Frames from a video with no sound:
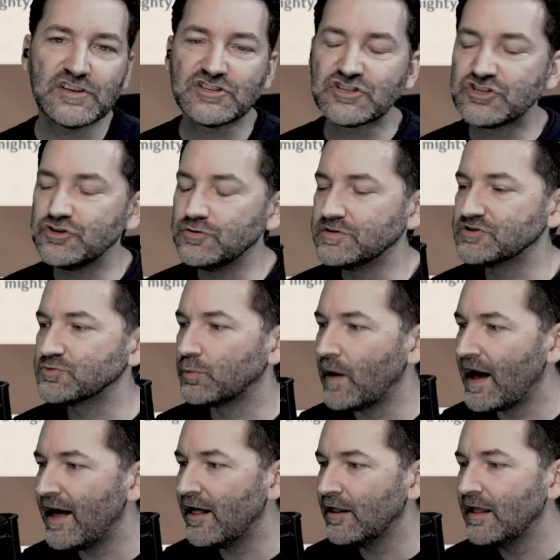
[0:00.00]
this too as
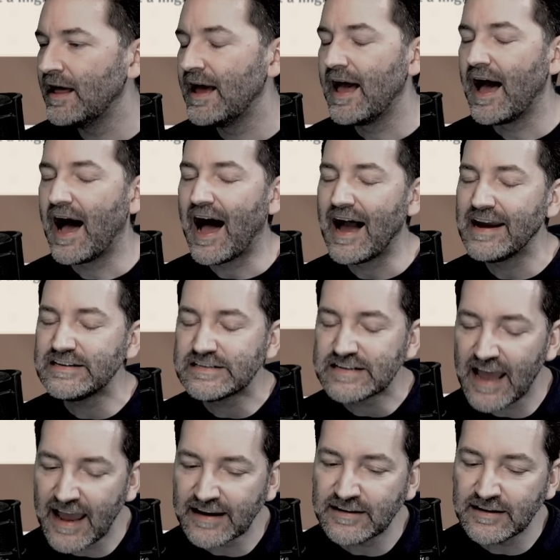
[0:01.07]
well. I
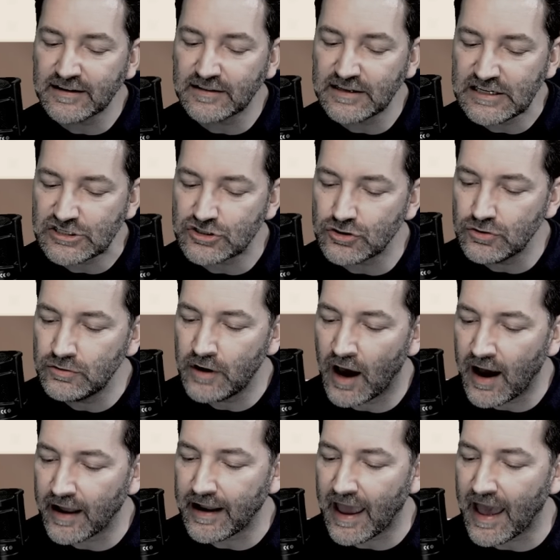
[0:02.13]
technically do
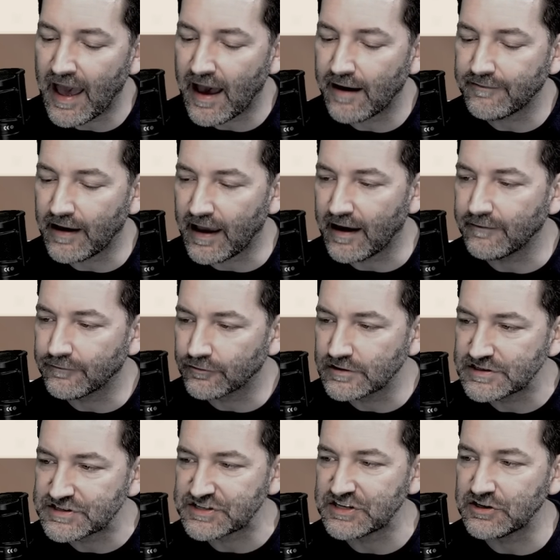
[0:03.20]
not have
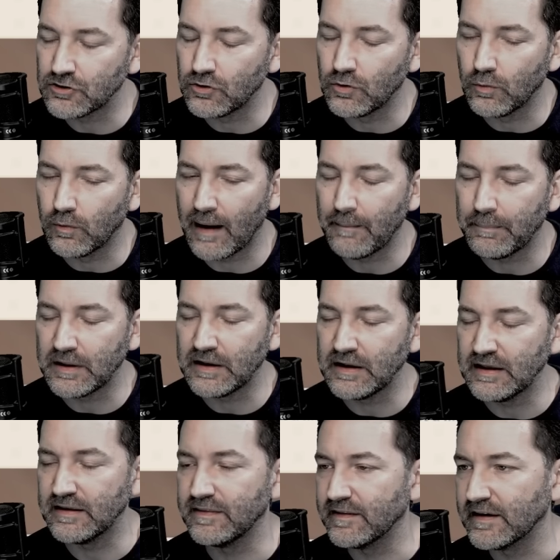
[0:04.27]
every single weapon
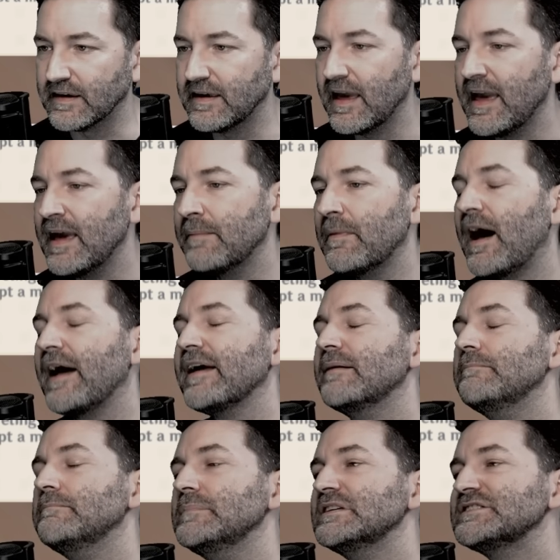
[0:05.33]
in the game. I
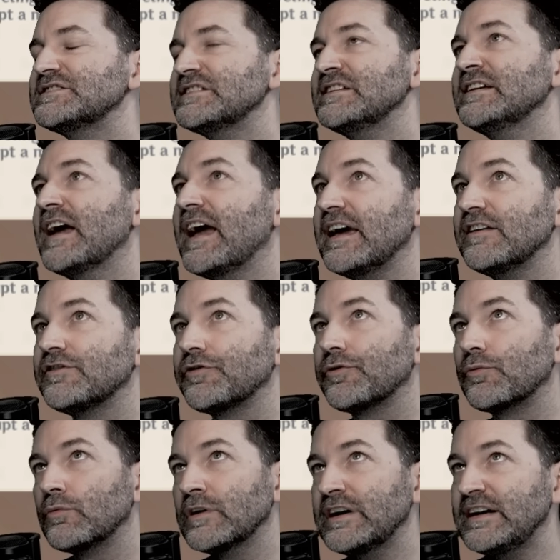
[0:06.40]
am missing a
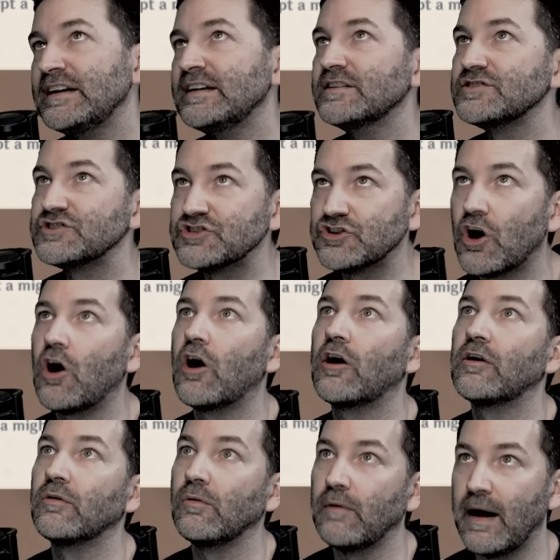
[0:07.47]
three
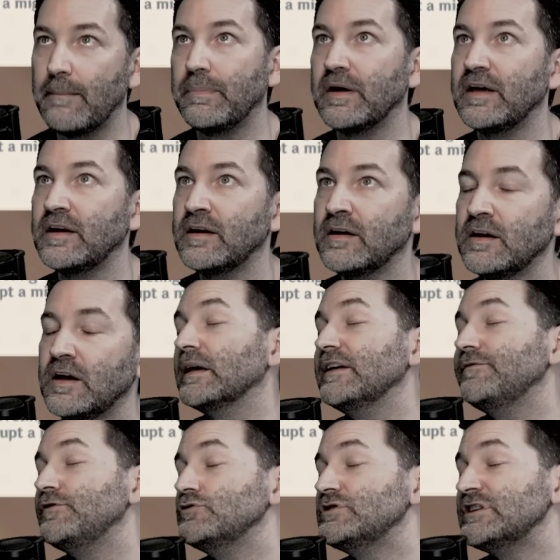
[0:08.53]
star weapon.
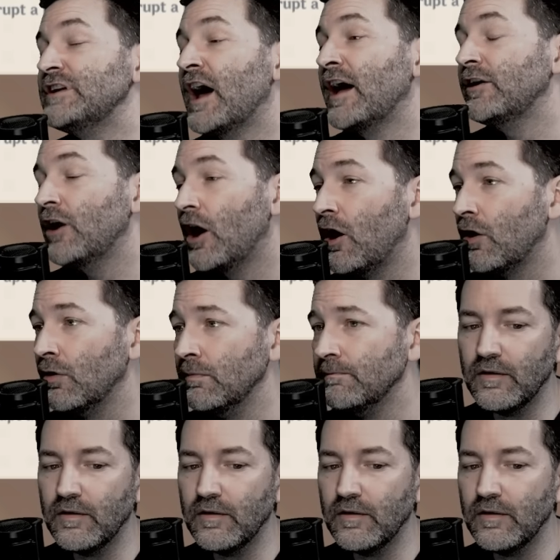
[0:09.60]
If you did not know,